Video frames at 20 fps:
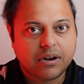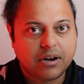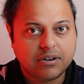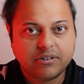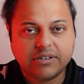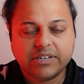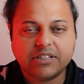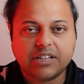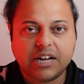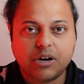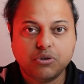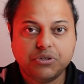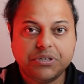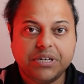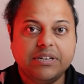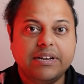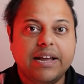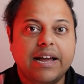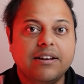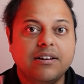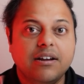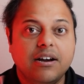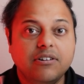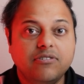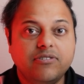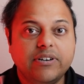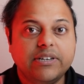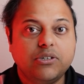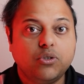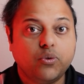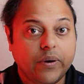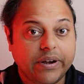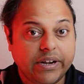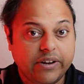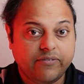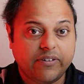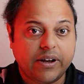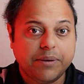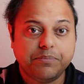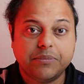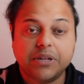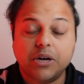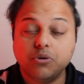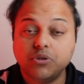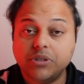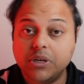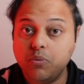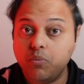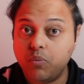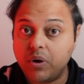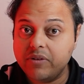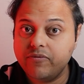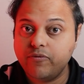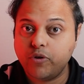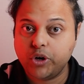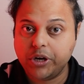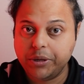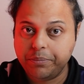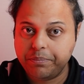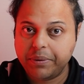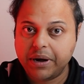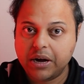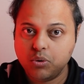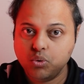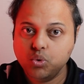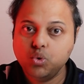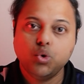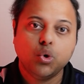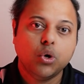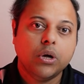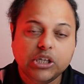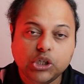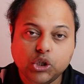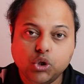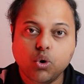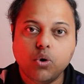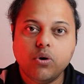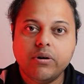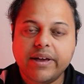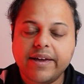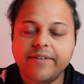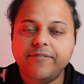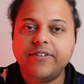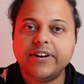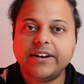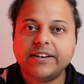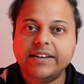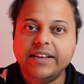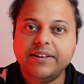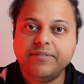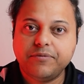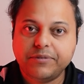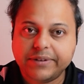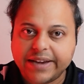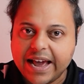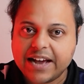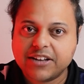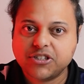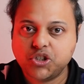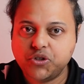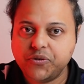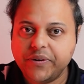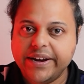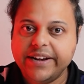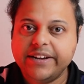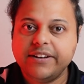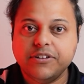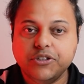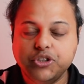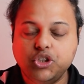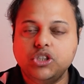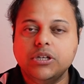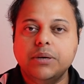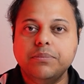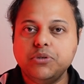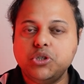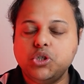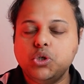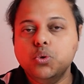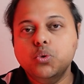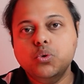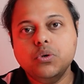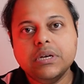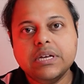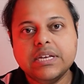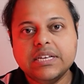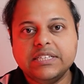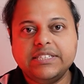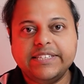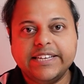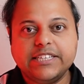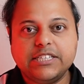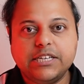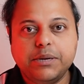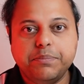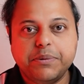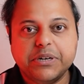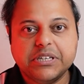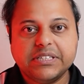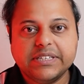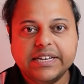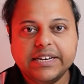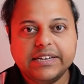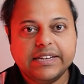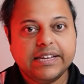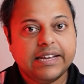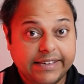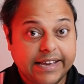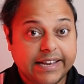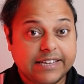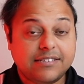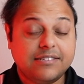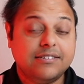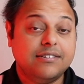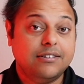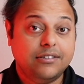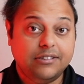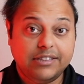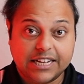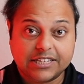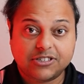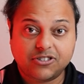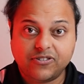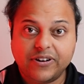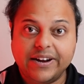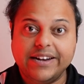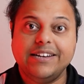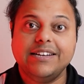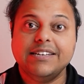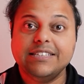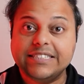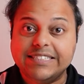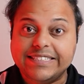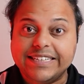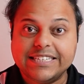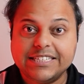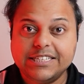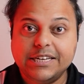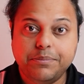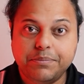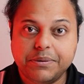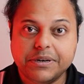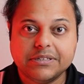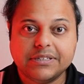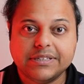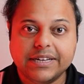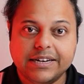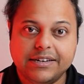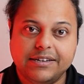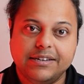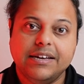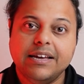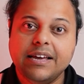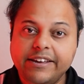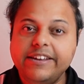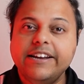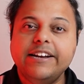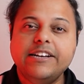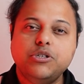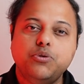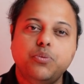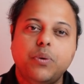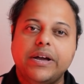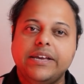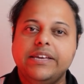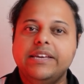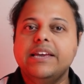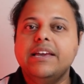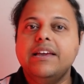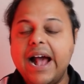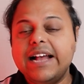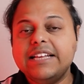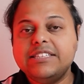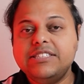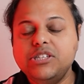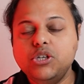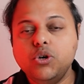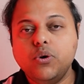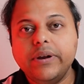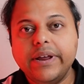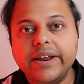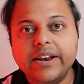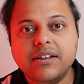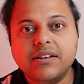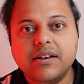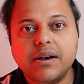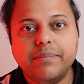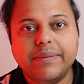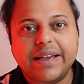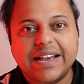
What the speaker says: 100,000 and 125,140 pounds, your effective tax rate jumps to 60%. Yes, that's right, 60%. Here is why. As your income